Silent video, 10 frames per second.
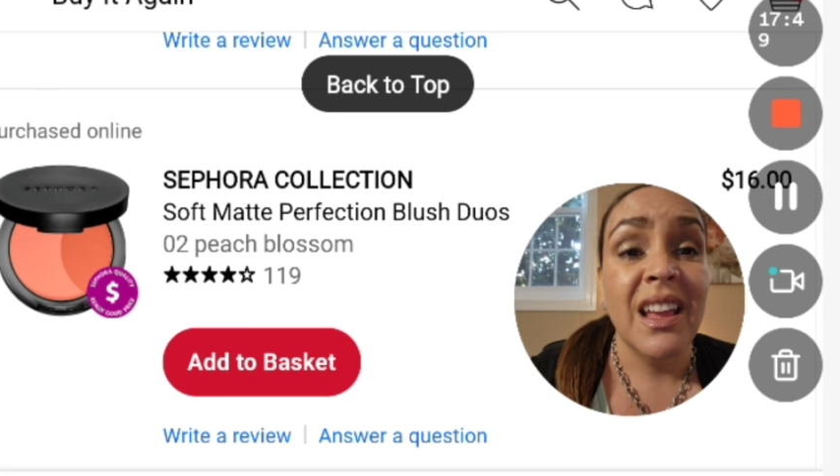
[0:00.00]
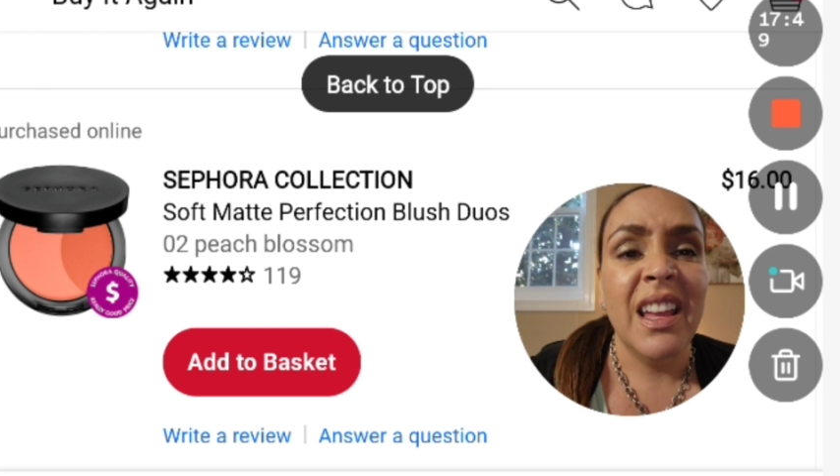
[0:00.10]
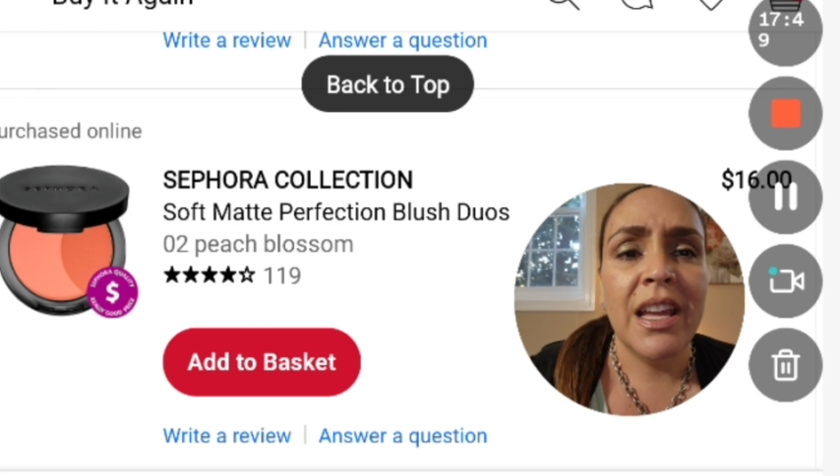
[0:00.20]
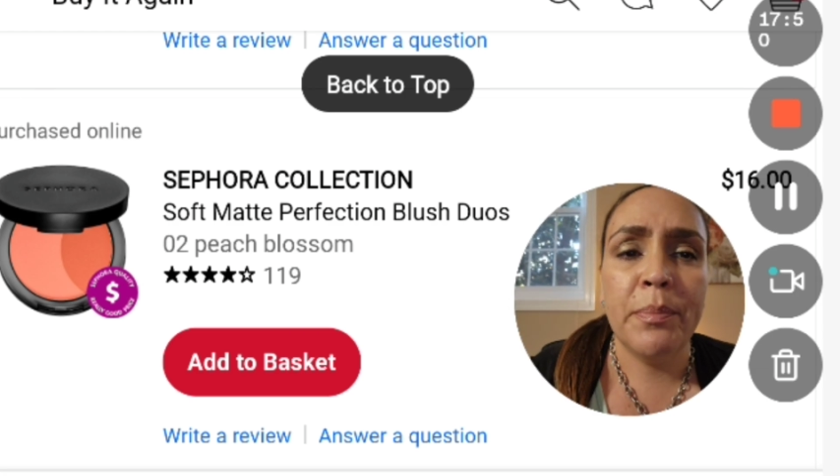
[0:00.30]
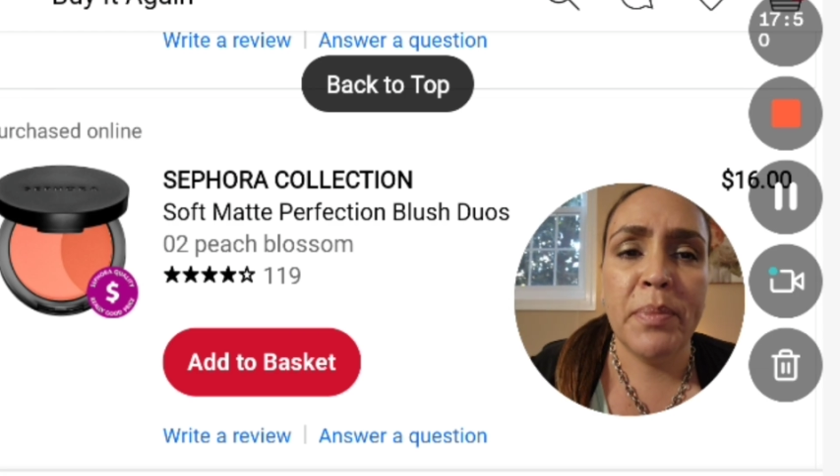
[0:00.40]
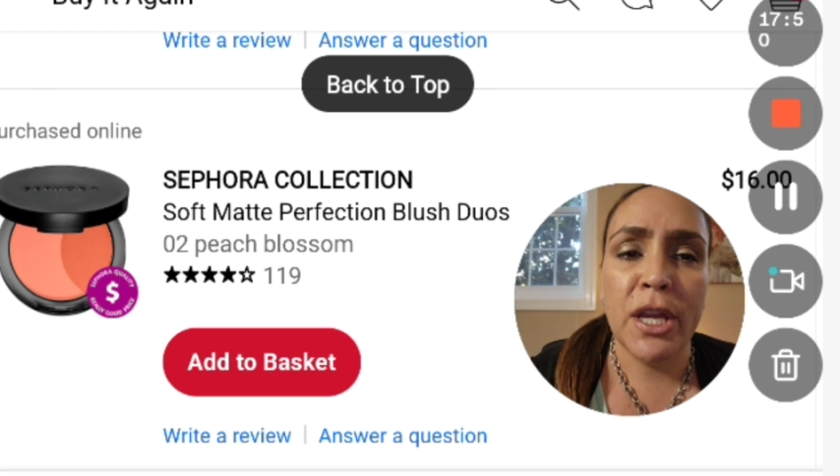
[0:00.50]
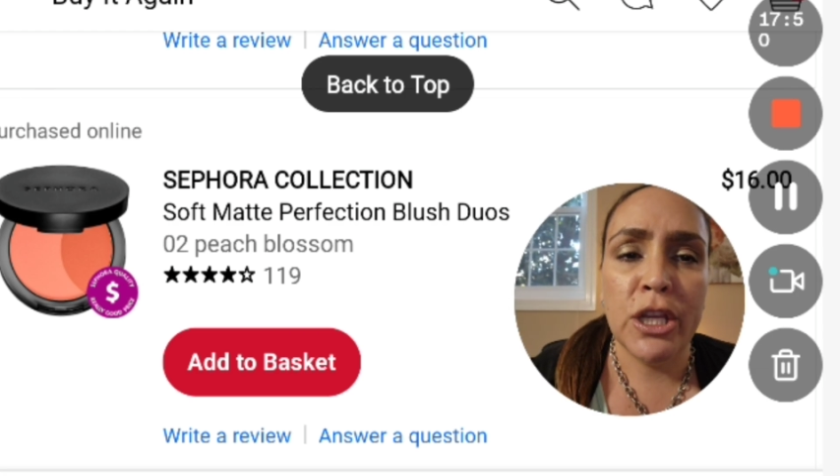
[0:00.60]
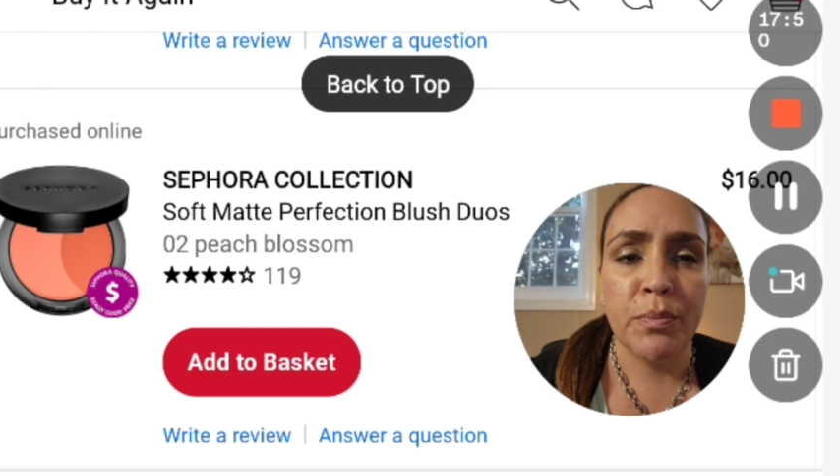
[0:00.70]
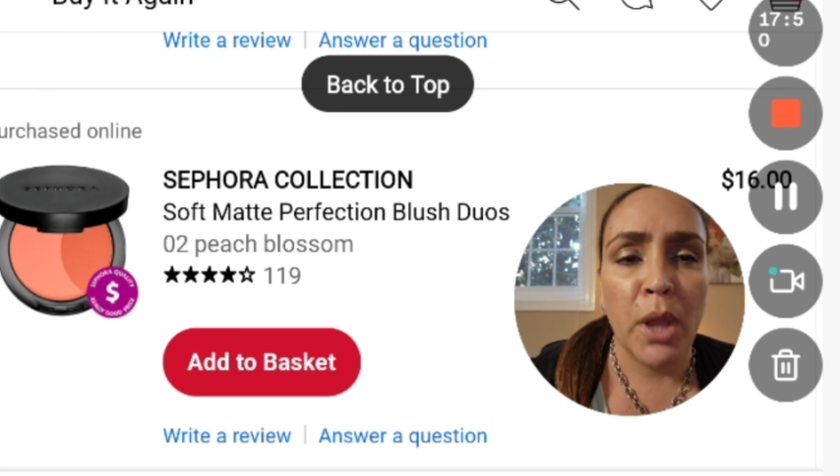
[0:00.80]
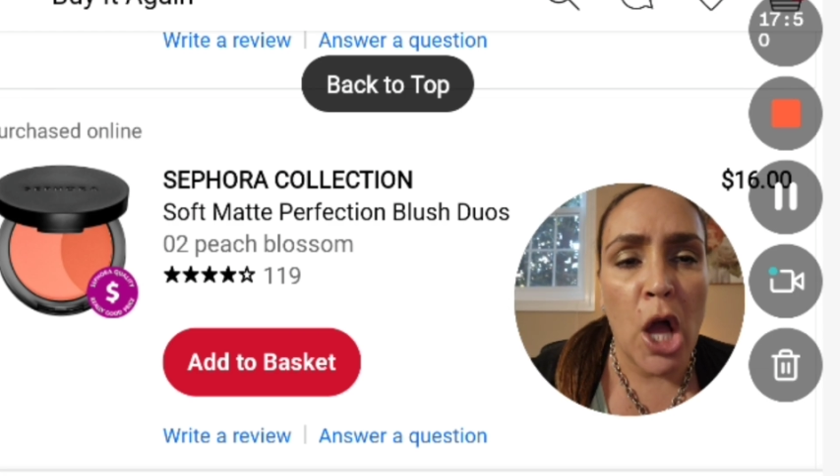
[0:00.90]
in Peach
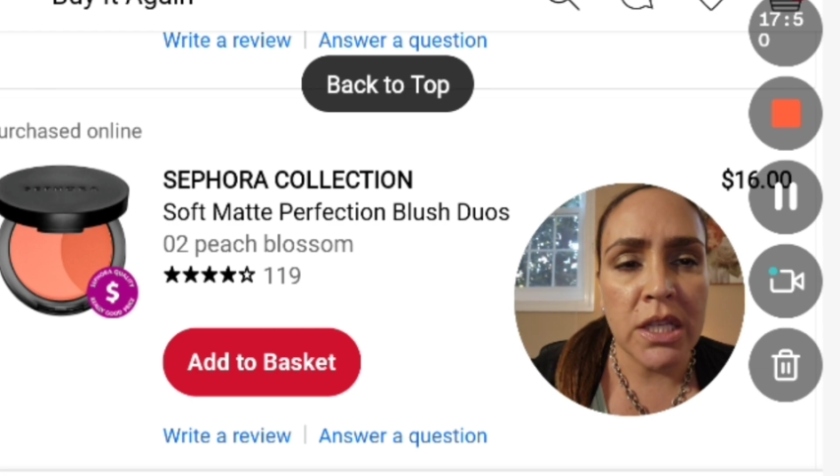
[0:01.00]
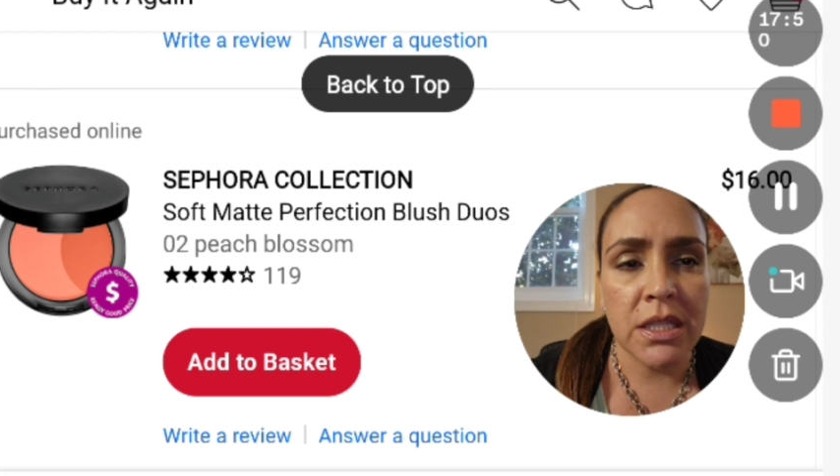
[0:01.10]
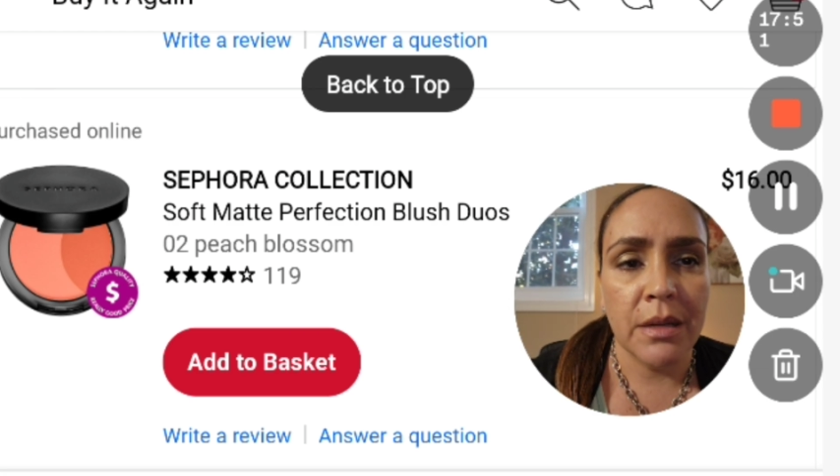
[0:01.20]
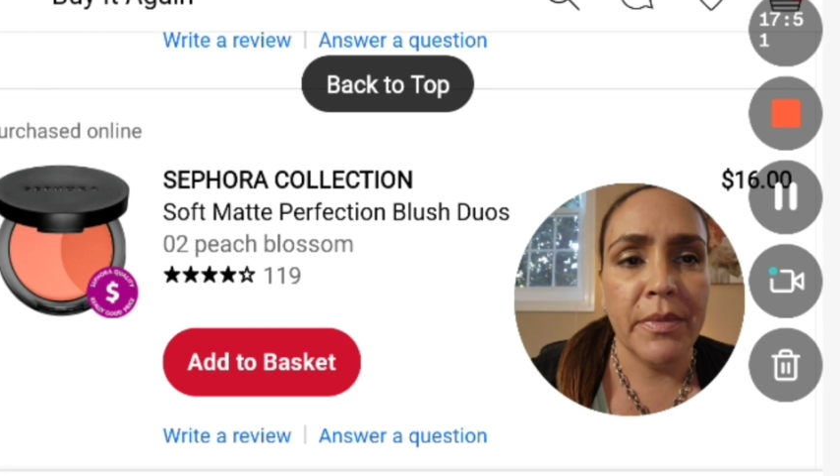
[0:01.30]
Blossom.